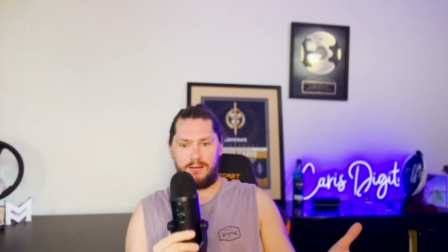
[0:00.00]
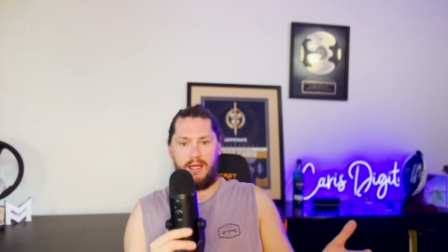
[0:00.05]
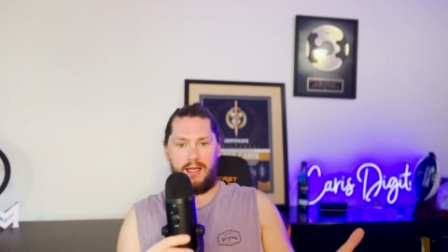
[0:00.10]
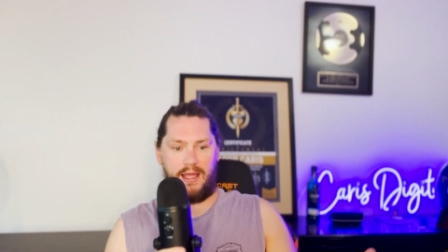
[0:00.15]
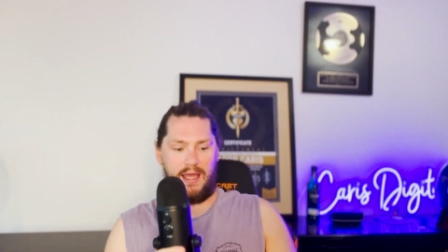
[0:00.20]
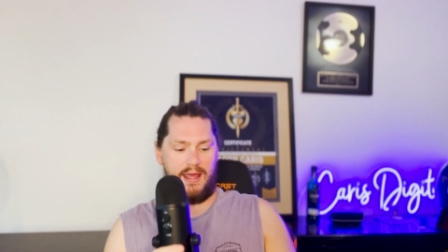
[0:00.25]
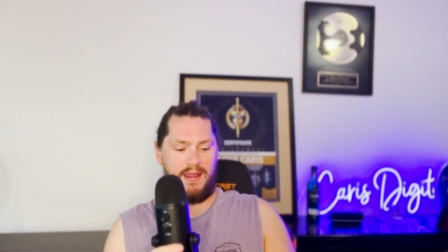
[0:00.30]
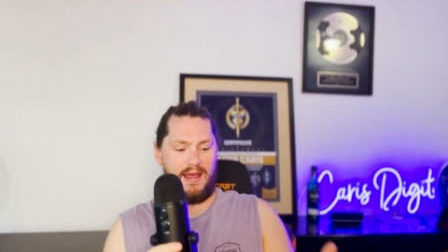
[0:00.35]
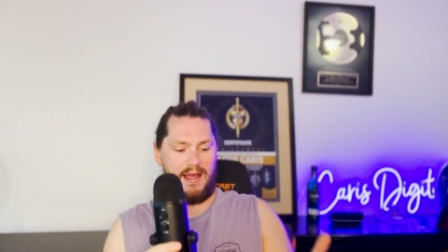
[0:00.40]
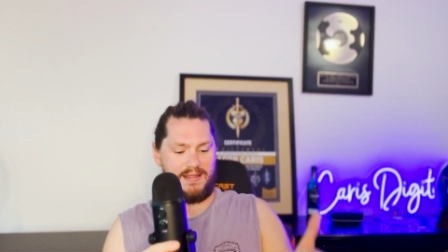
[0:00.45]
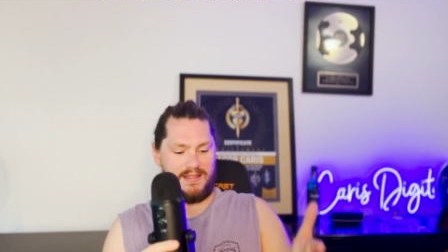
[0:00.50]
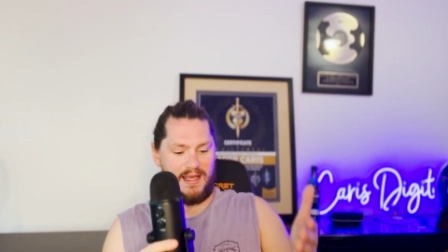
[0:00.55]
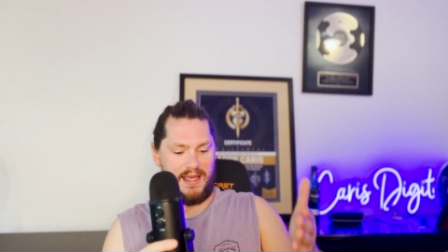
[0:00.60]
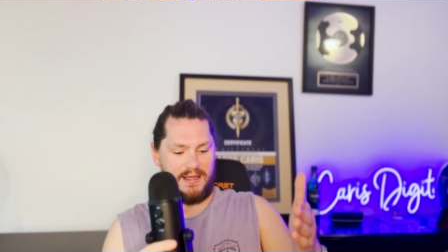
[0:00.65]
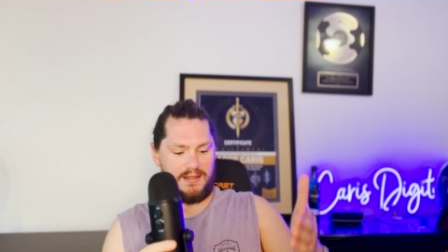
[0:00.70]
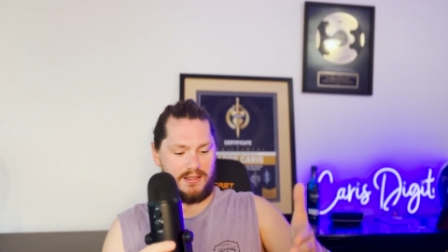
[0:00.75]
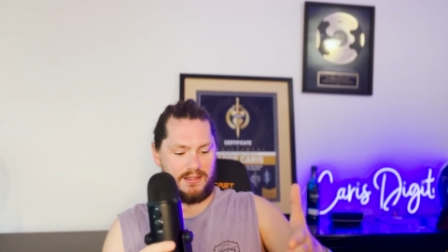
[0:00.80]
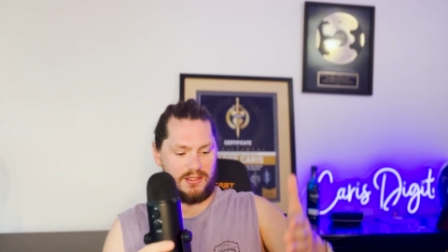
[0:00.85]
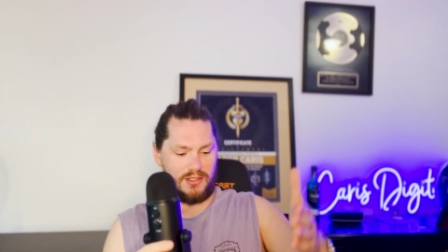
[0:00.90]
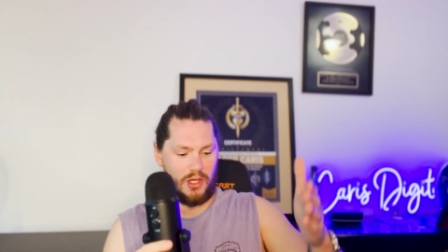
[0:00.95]
okay? That
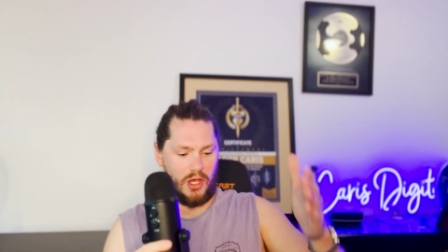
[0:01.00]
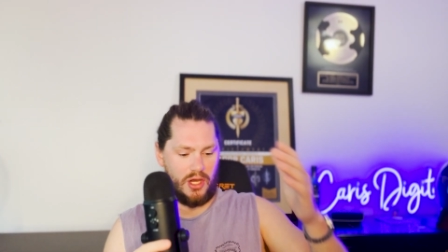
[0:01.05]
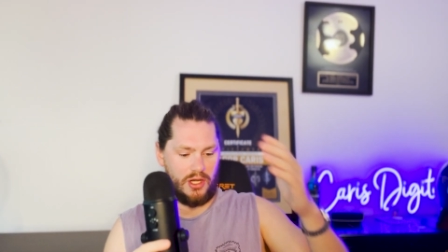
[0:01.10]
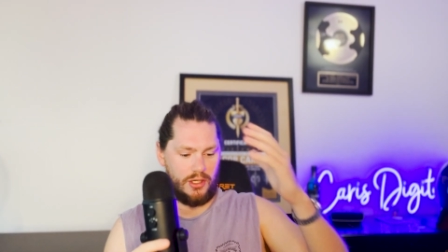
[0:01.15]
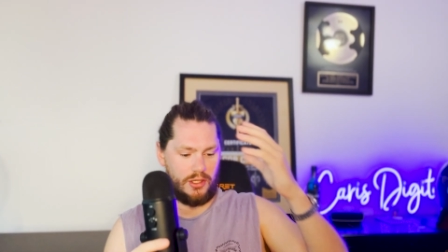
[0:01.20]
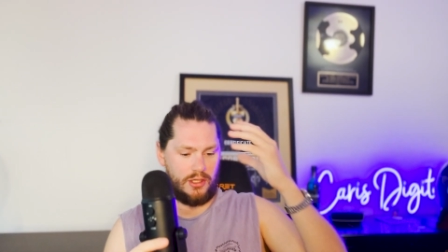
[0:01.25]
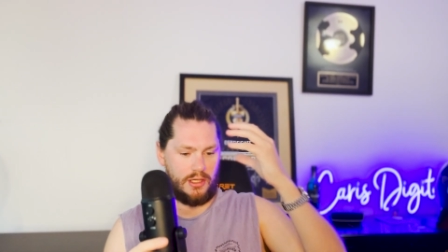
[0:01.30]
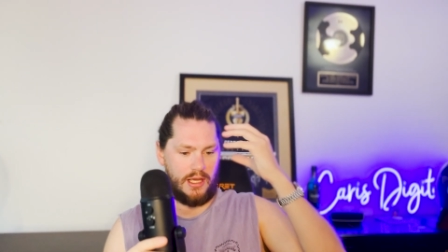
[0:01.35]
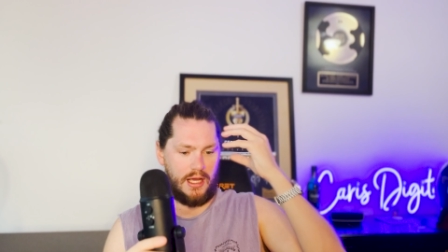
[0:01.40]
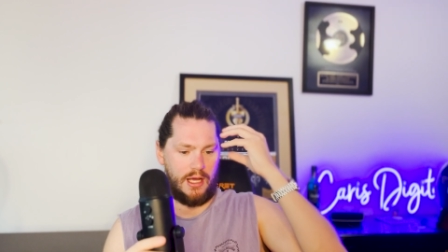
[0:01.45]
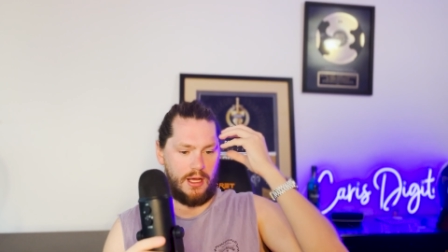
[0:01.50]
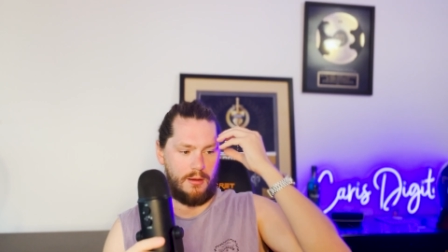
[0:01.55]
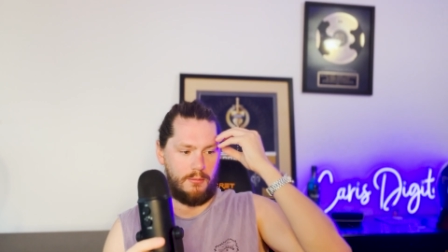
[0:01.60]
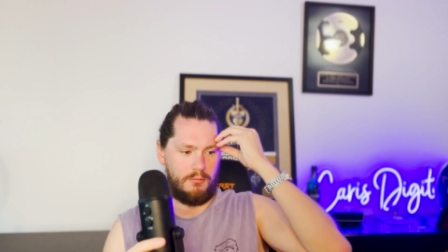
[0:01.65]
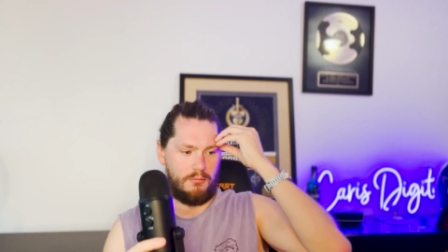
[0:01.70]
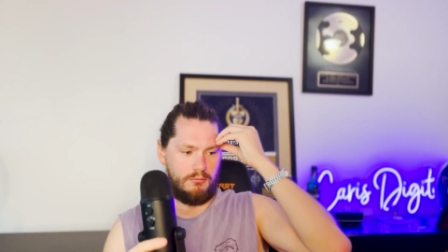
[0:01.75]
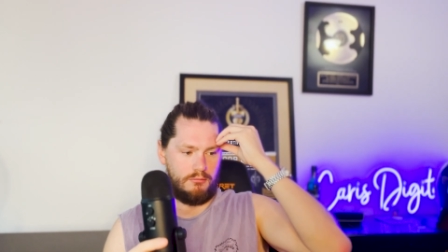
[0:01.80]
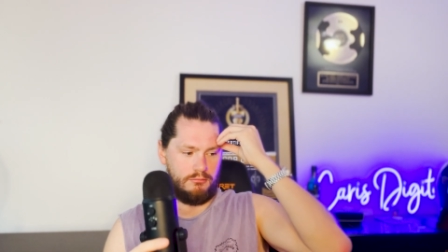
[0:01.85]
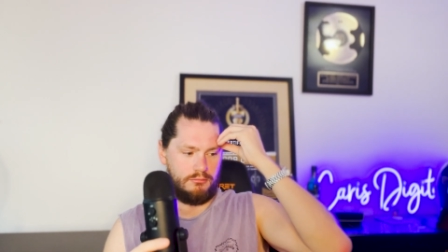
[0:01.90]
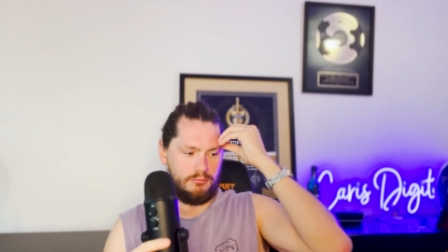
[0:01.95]
takes a certain
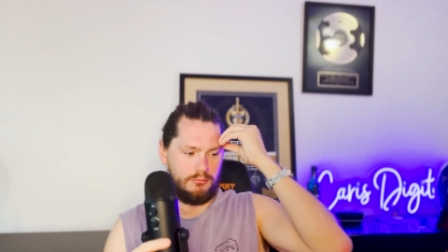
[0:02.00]
um,